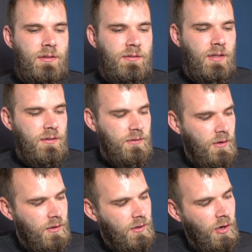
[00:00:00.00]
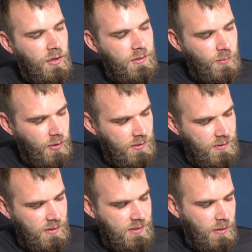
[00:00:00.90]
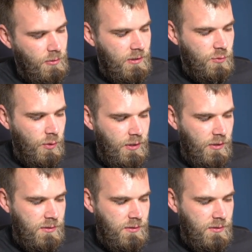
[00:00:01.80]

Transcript: It says on his book, it says celebrating 20